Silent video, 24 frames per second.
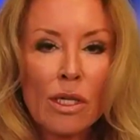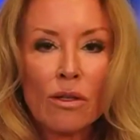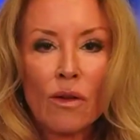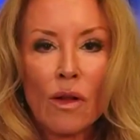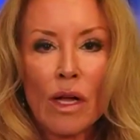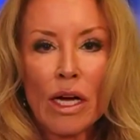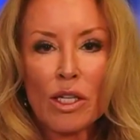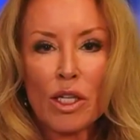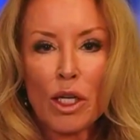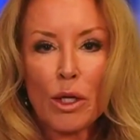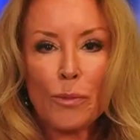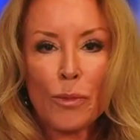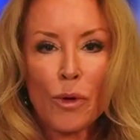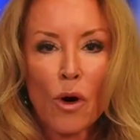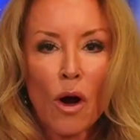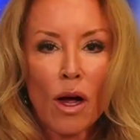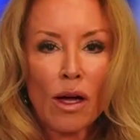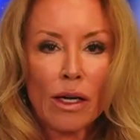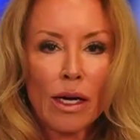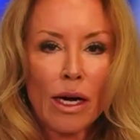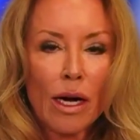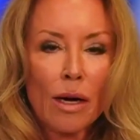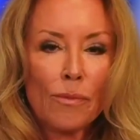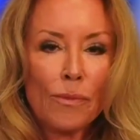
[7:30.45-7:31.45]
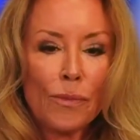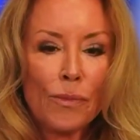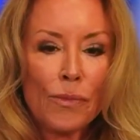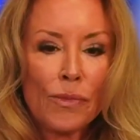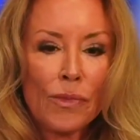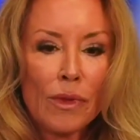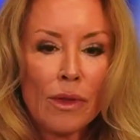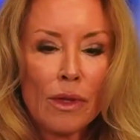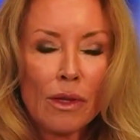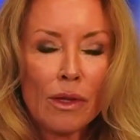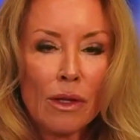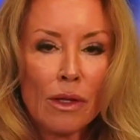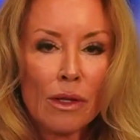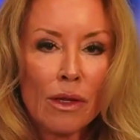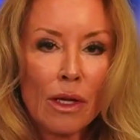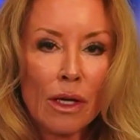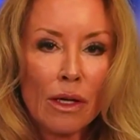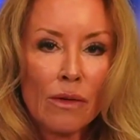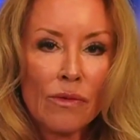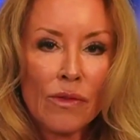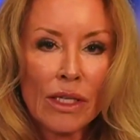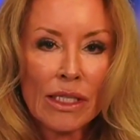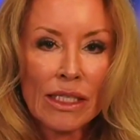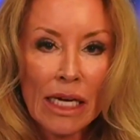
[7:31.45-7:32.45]
glad you brought up
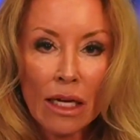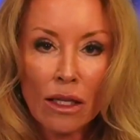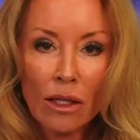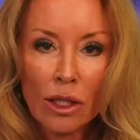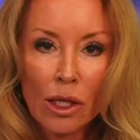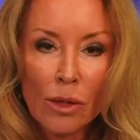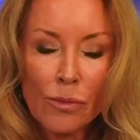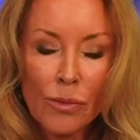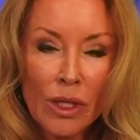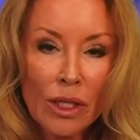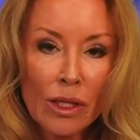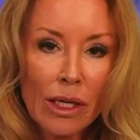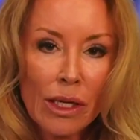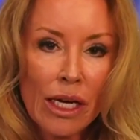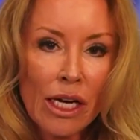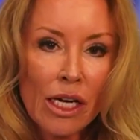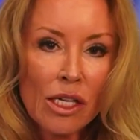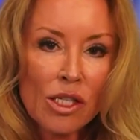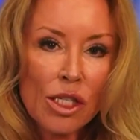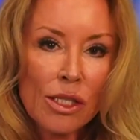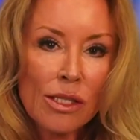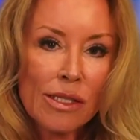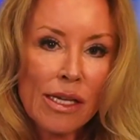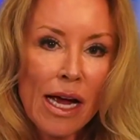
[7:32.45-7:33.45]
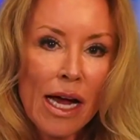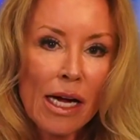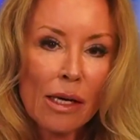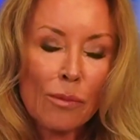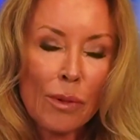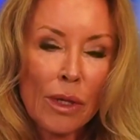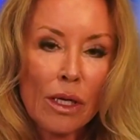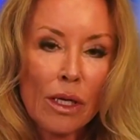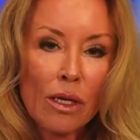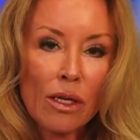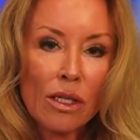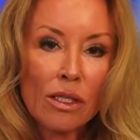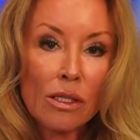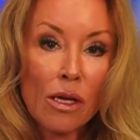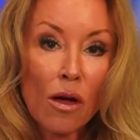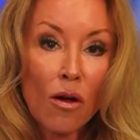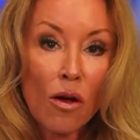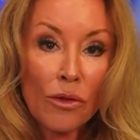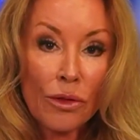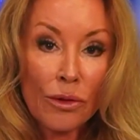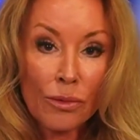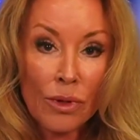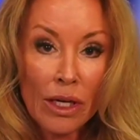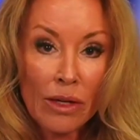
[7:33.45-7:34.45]
the Telecommunications Act because all
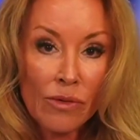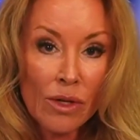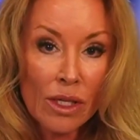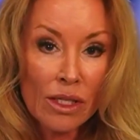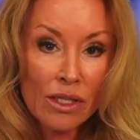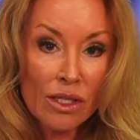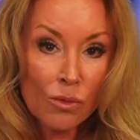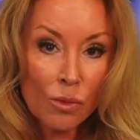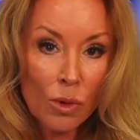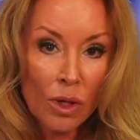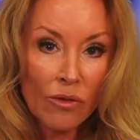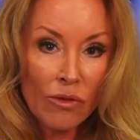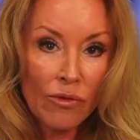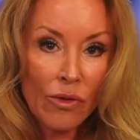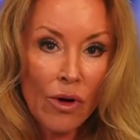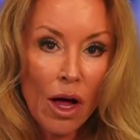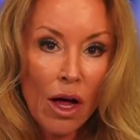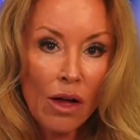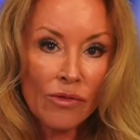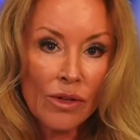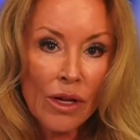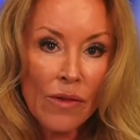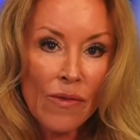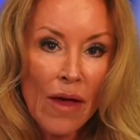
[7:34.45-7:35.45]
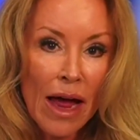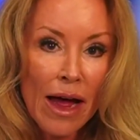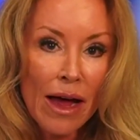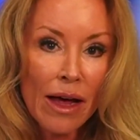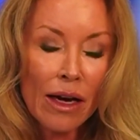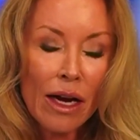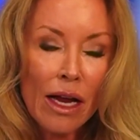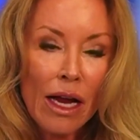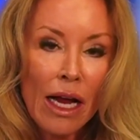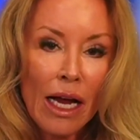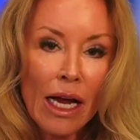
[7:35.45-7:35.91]
three of us were involved in that.